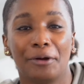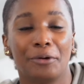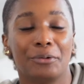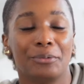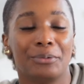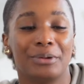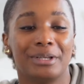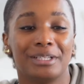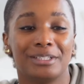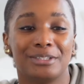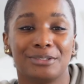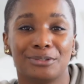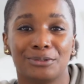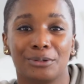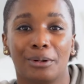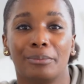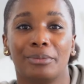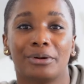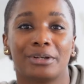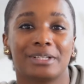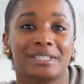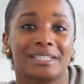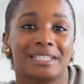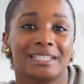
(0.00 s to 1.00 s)
always do
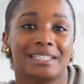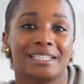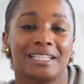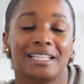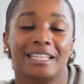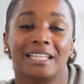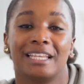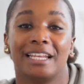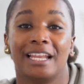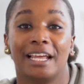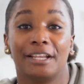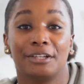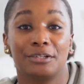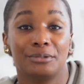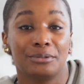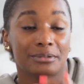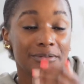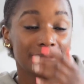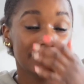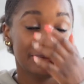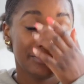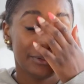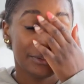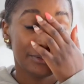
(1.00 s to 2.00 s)
unboxings and then I do a
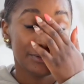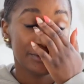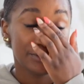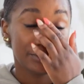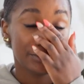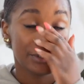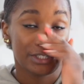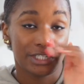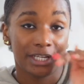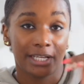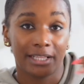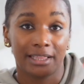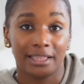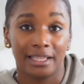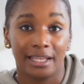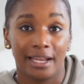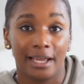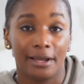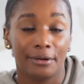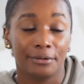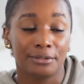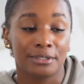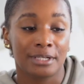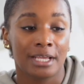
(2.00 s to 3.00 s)
review, so check that
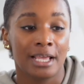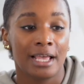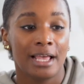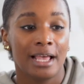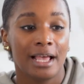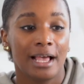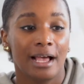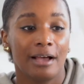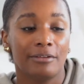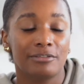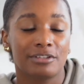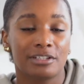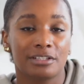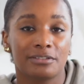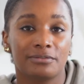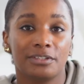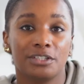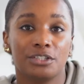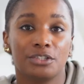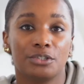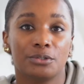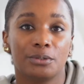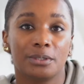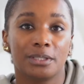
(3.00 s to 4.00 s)
out. I've just
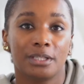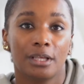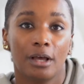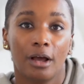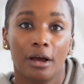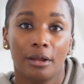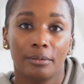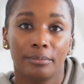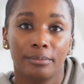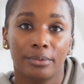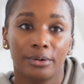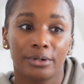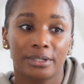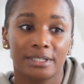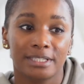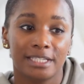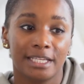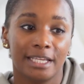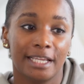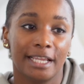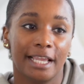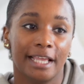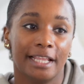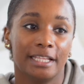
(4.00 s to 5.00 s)
finished doing the
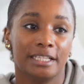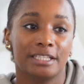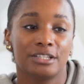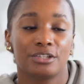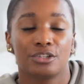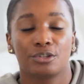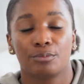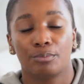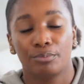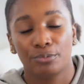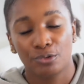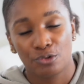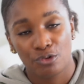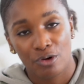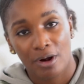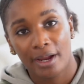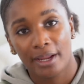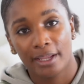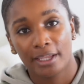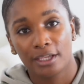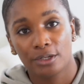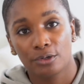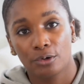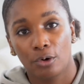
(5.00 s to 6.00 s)
unboxing and
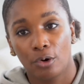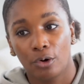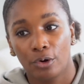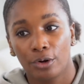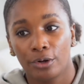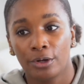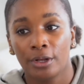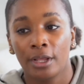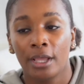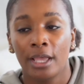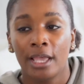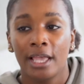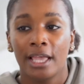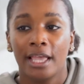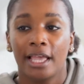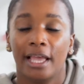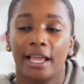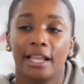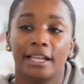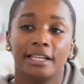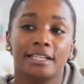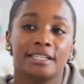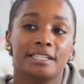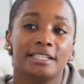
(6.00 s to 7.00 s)
trying it on,
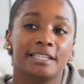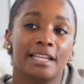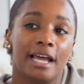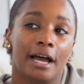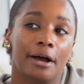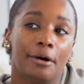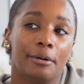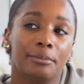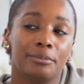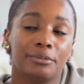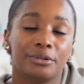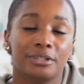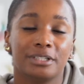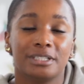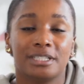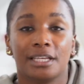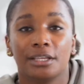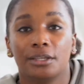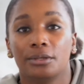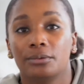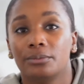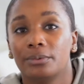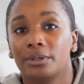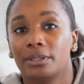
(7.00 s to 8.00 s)
and now I'm going to
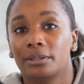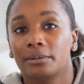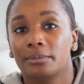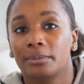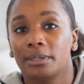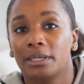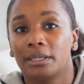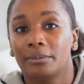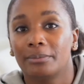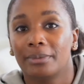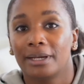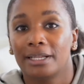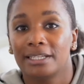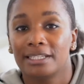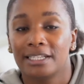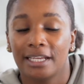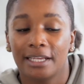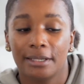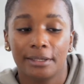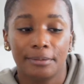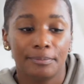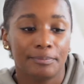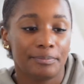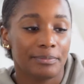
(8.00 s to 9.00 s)
take you with me in my
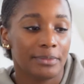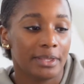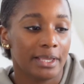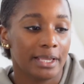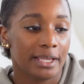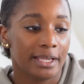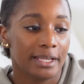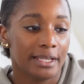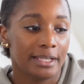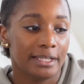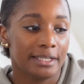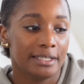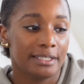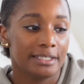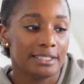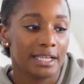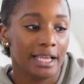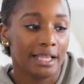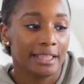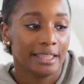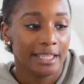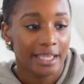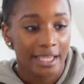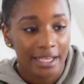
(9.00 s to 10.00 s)
day, and
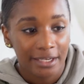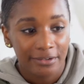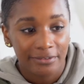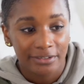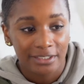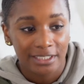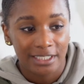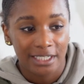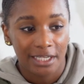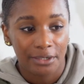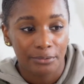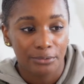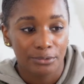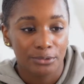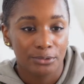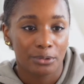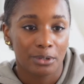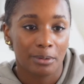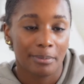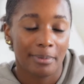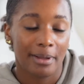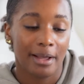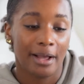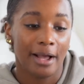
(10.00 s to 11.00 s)
at the end of the day we'll talk
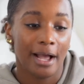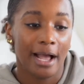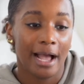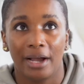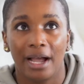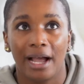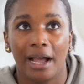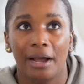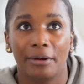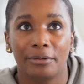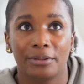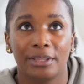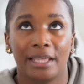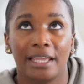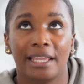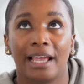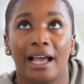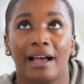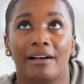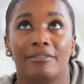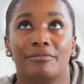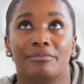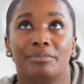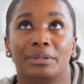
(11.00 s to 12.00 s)
about how they
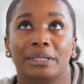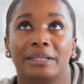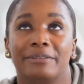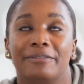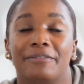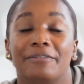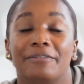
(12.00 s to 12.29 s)
have been